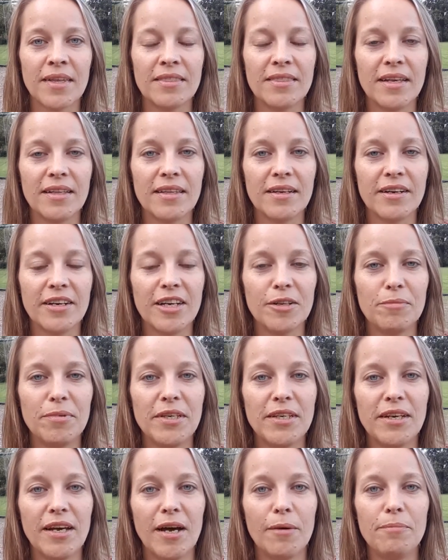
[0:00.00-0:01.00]
That there could
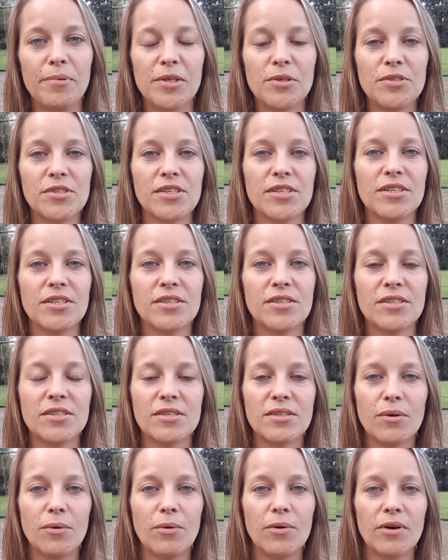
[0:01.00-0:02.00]
be
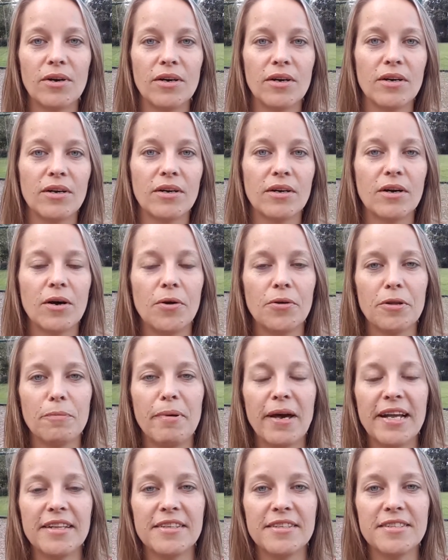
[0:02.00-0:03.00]
abuses or
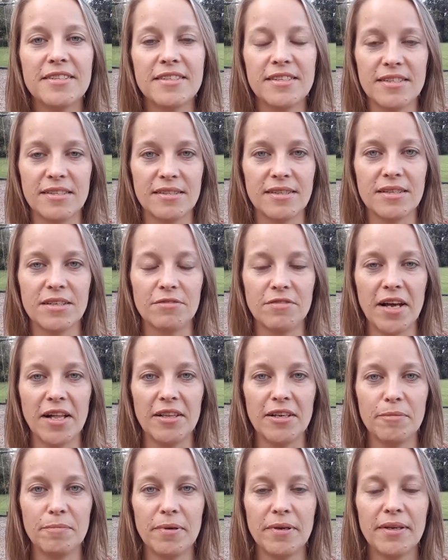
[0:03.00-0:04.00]
codependencies that
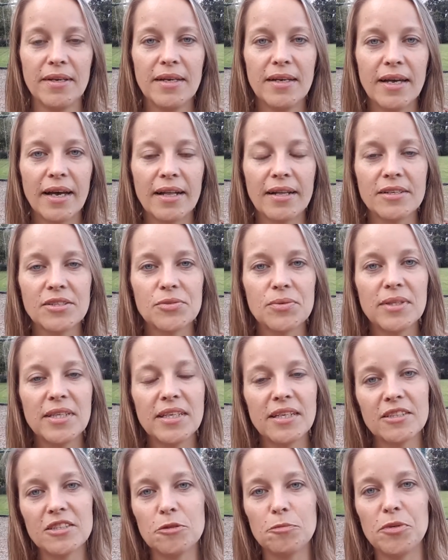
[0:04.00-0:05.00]
develop. And it's
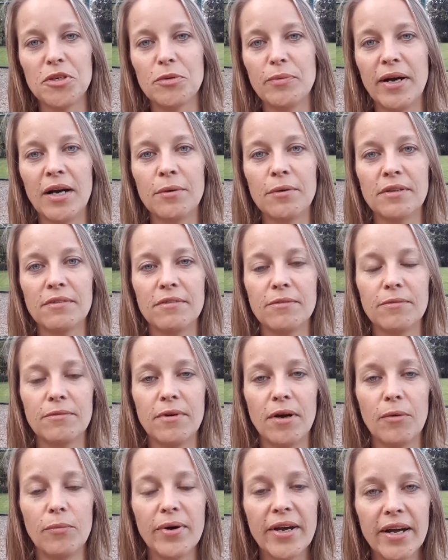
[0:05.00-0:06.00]
really good to be
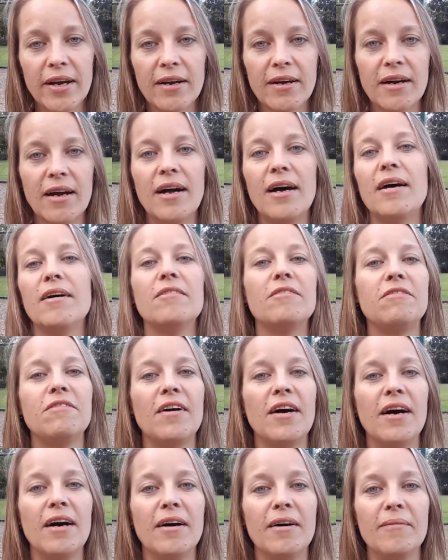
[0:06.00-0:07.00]
aware of
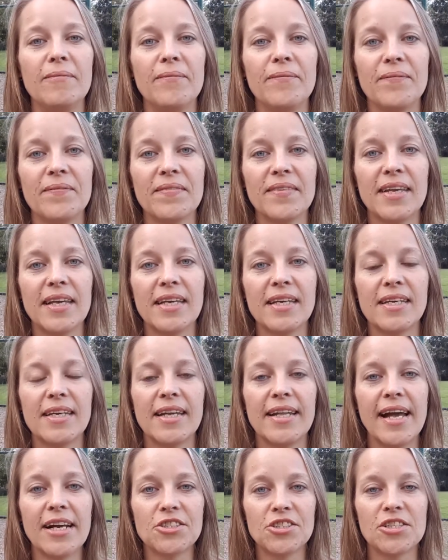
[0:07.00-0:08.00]

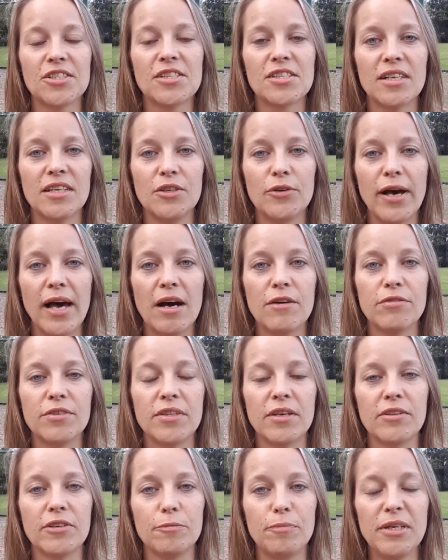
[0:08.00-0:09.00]
connections that you have
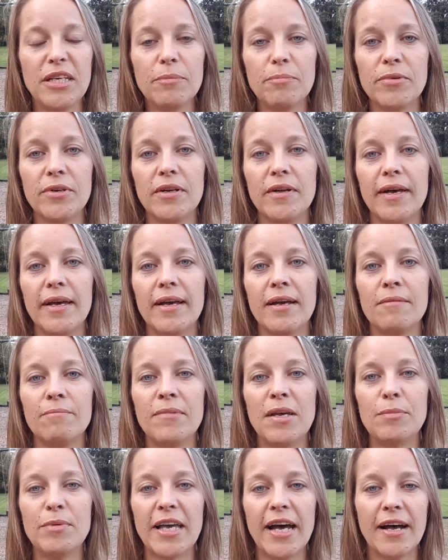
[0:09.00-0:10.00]
with other people and
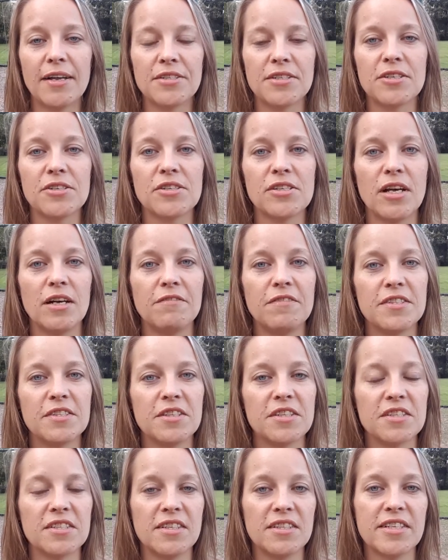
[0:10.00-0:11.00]
maybe ask yourself, is
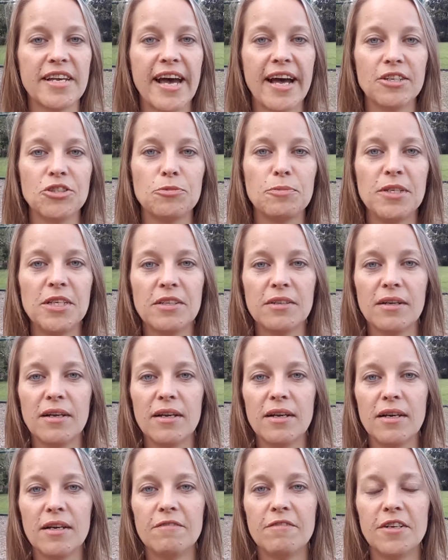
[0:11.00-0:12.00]
this an attachment
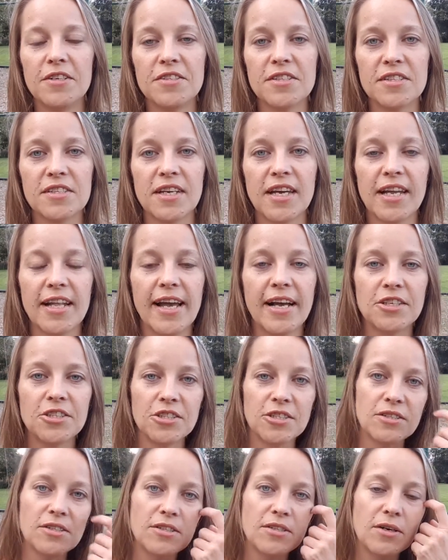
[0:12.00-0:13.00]
versus a
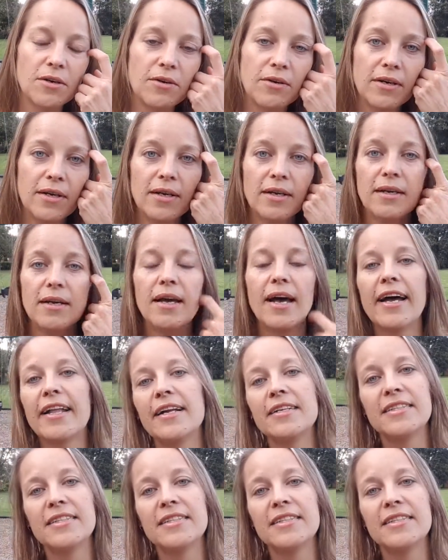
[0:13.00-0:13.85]
connection? So an